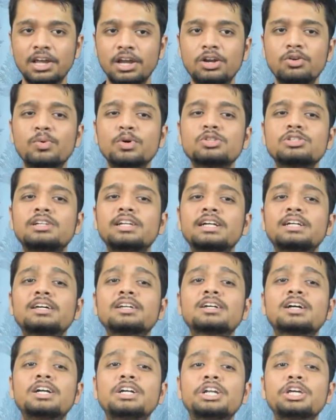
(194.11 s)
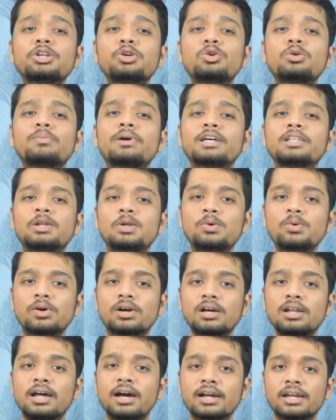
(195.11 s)
It was later continued by the
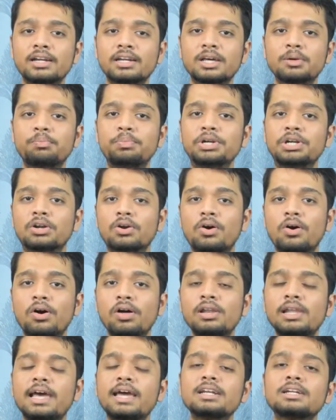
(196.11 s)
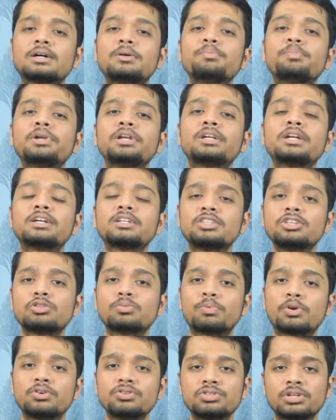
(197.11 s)
local architect Peter Hall and completed
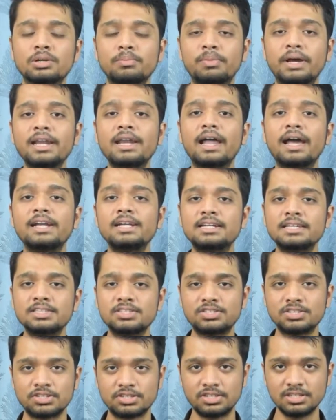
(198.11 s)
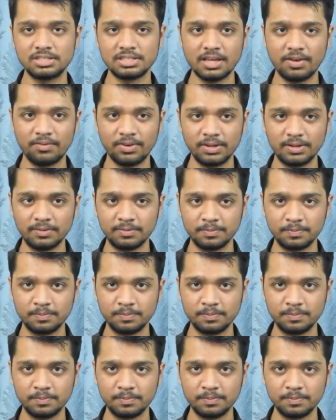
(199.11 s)
this project by 1967.